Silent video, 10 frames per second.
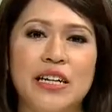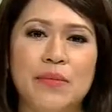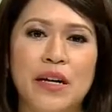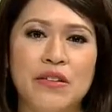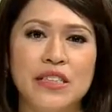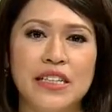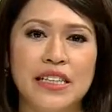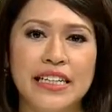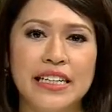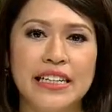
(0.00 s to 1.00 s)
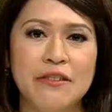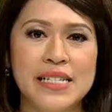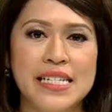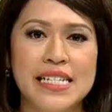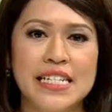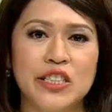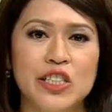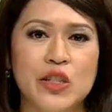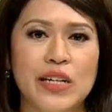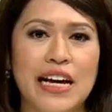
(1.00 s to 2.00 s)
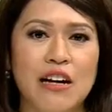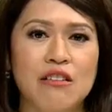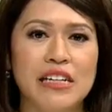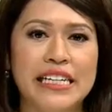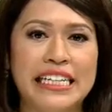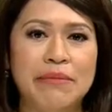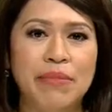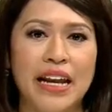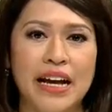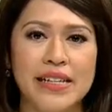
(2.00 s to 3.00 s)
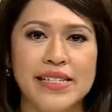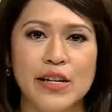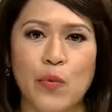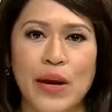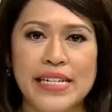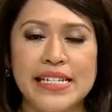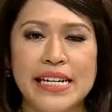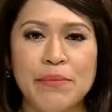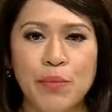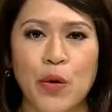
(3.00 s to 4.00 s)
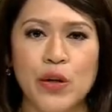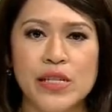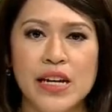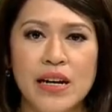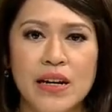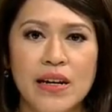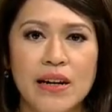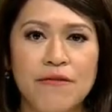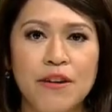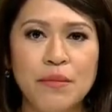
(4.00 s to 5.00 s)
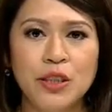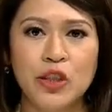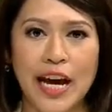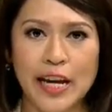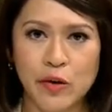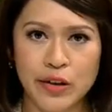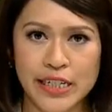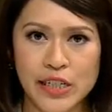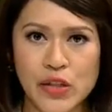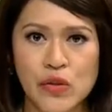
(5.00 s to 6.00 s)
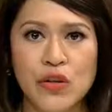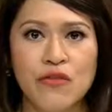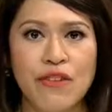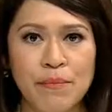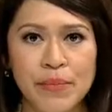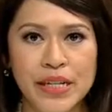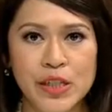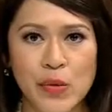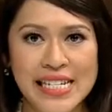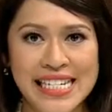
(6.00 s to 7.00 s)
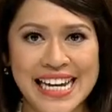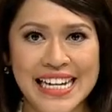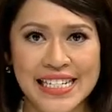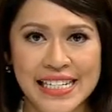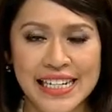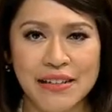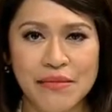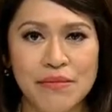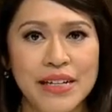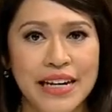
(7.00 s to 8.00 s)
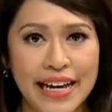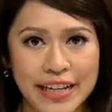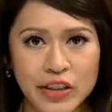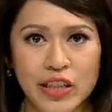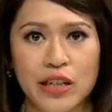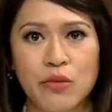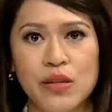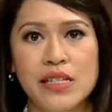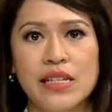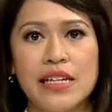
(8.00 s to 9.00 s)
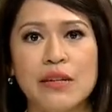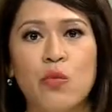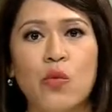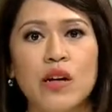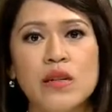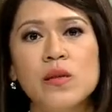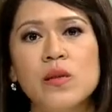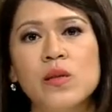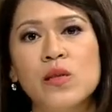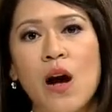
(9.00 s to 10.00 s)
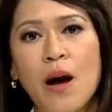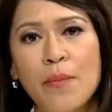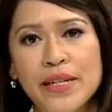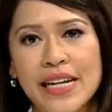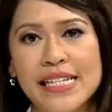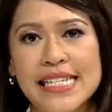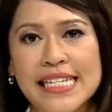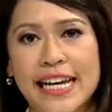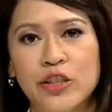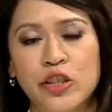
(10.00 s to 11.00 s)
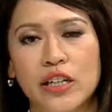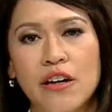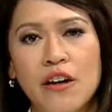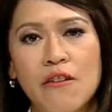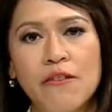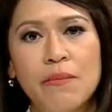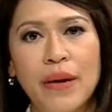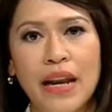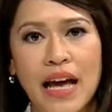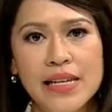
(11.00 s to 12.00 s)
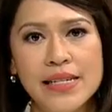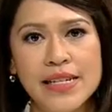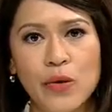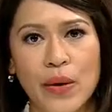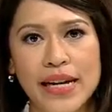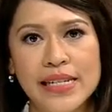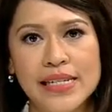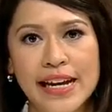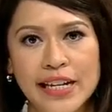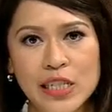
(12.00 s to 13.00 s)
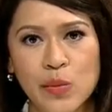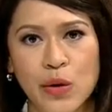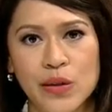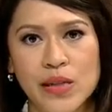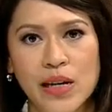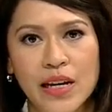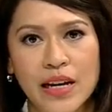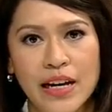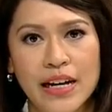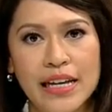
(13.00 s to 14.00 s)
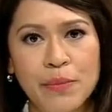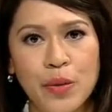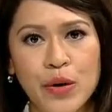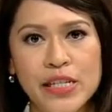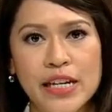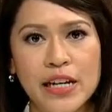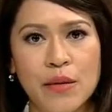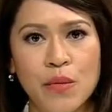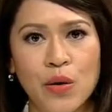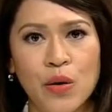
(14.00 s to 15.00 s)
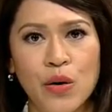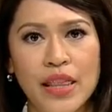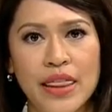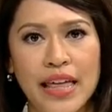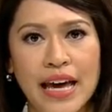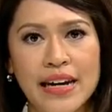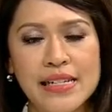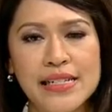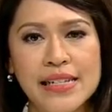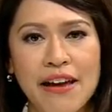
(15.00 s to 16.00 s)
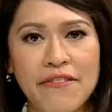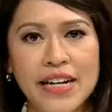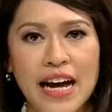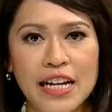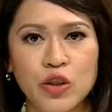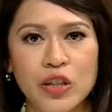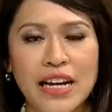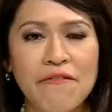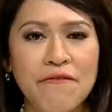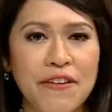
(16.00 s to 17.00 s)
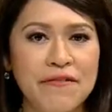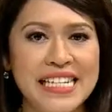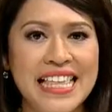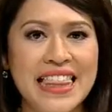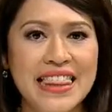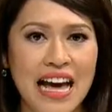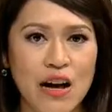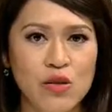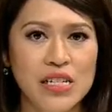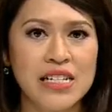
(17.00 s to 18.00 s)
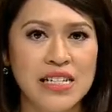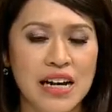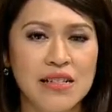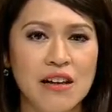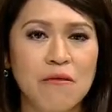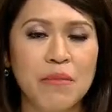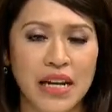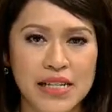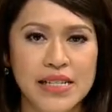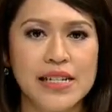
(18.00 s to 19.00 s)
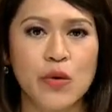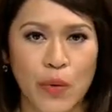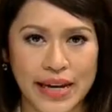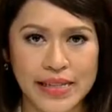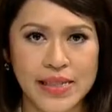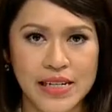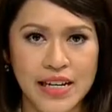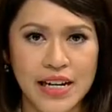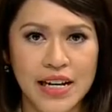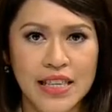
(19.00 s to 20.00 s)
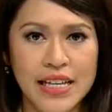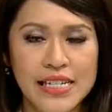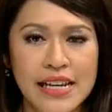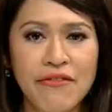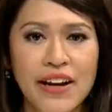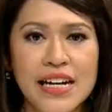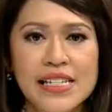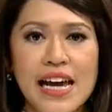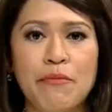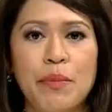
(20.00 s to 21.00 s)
about the government's decision to allow clean plastic waste imports. Now, from January to November 2018, Malaysia was the world's top destination for plastic waste exports, importing more than 750,000 tons of plastic waste. This influx had